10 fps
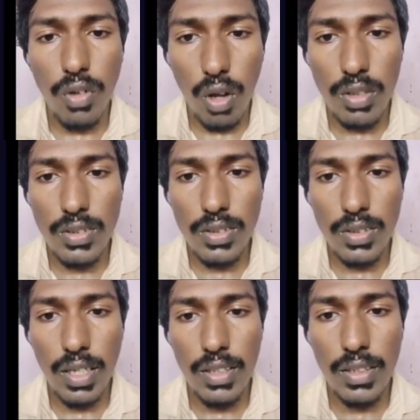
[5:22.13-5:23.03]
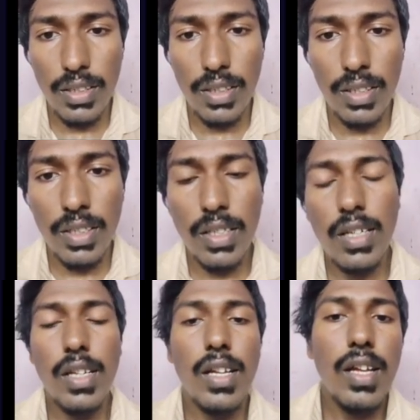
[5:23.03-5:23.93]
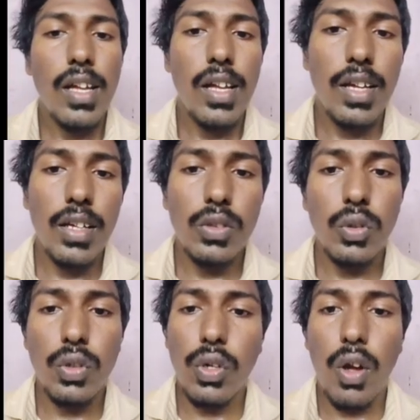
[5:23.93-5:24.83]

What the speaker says: toss that two